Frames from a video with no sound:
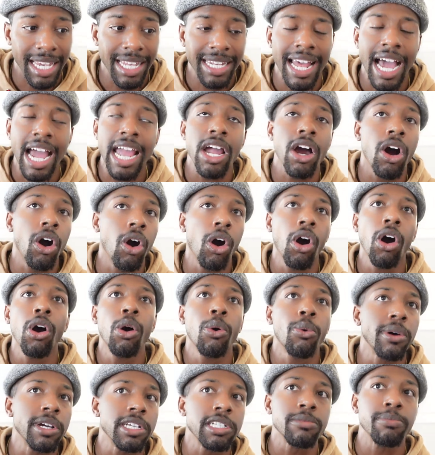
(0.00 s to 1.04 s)
And I
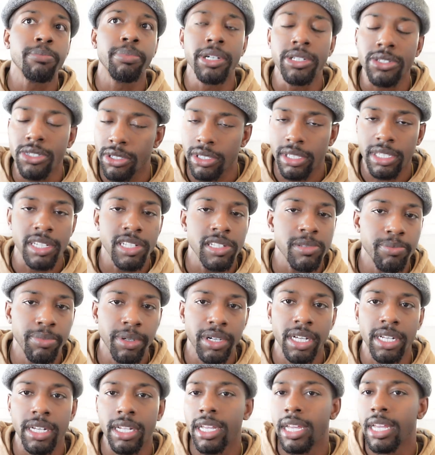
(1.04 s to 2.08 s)
always butcher this,
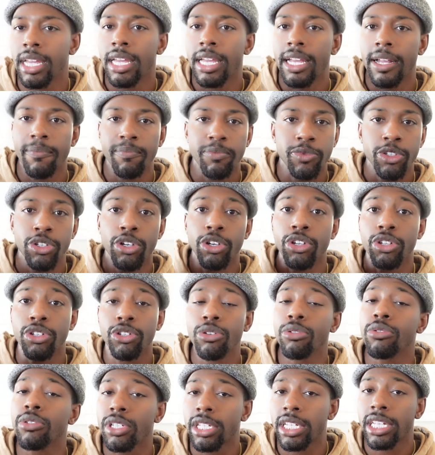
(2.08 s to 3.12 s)
but you're
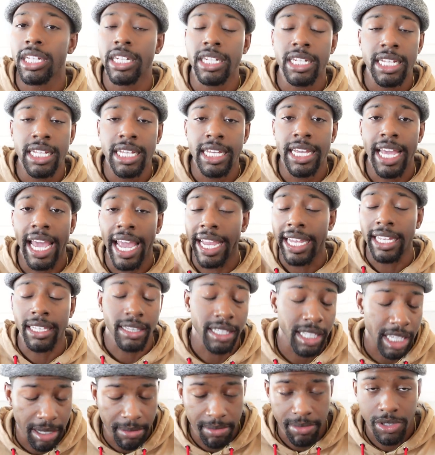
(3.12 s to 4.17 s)
using 8
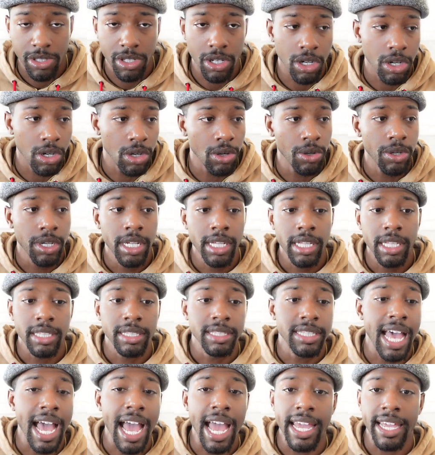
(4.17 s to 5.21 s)
limbs. So,
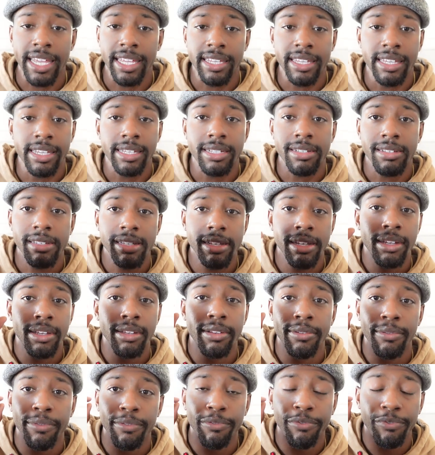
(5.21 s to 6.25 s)
that is
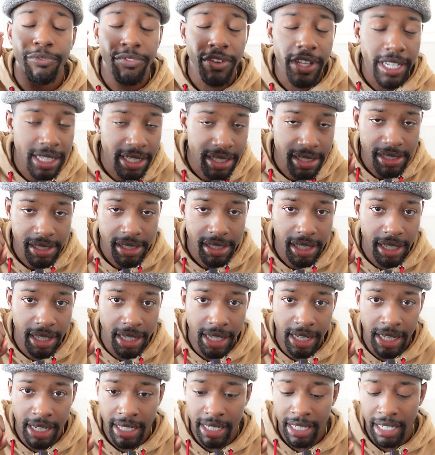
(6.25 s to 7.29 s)
fist,
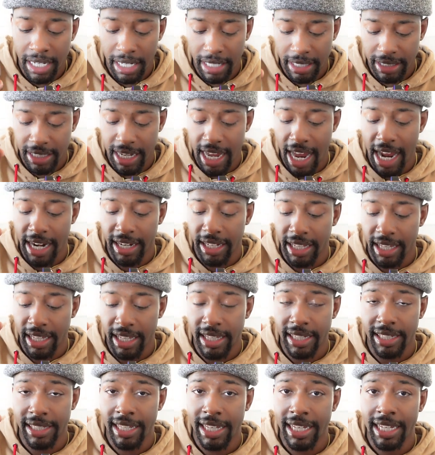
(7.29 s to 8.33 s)
that
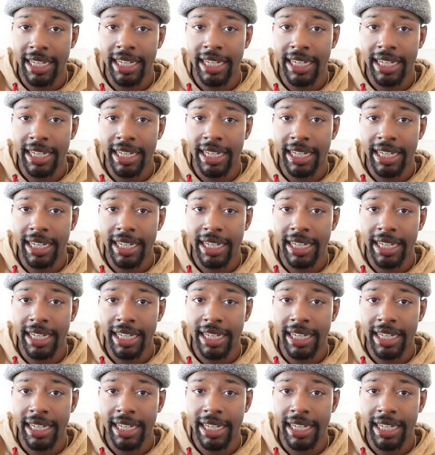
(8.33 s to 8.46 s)
is